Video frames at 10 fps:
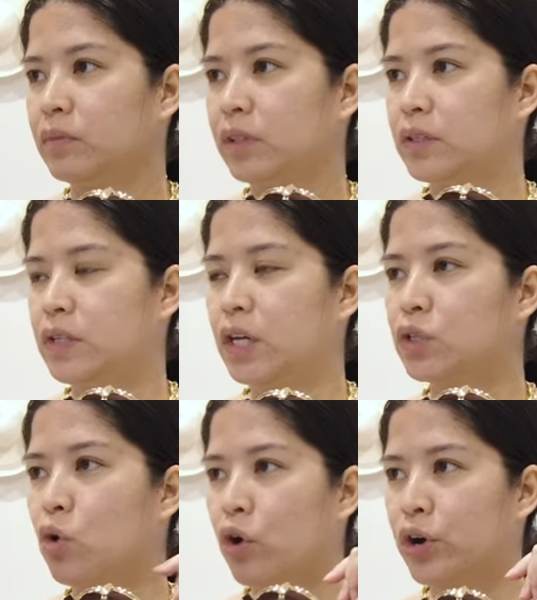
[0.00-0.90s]
Six
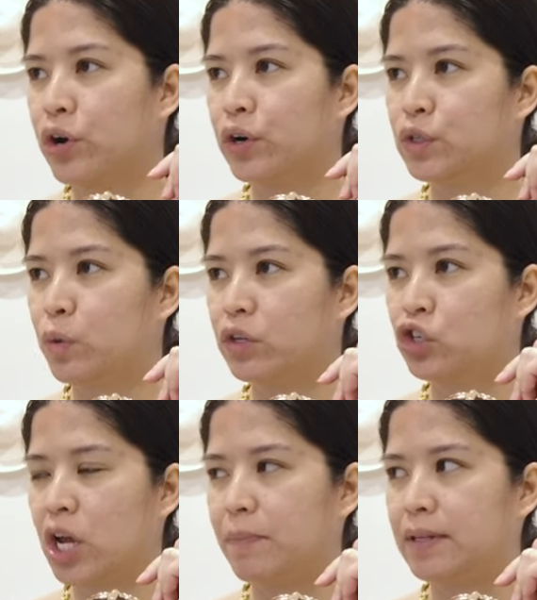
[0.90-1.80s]
corners. What
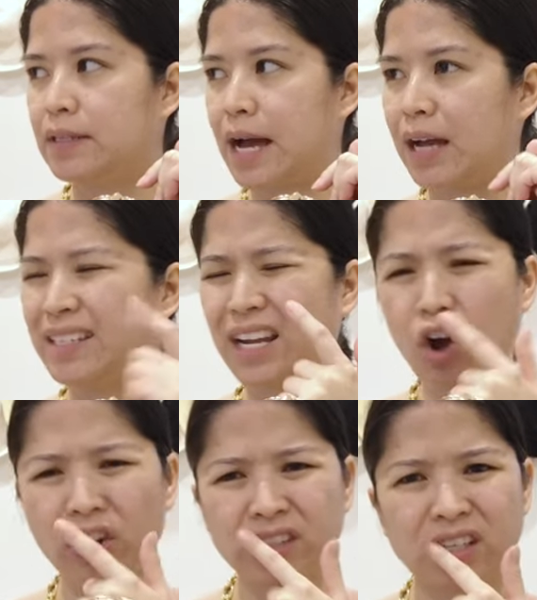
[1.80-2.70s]
shape is that? Is that
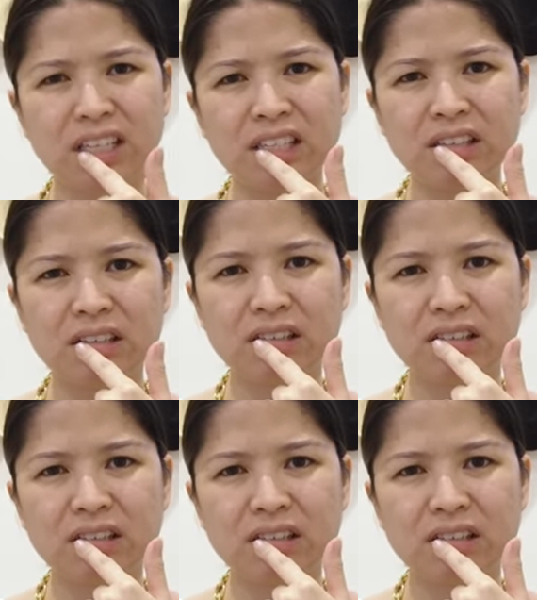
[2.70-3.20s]
octagon?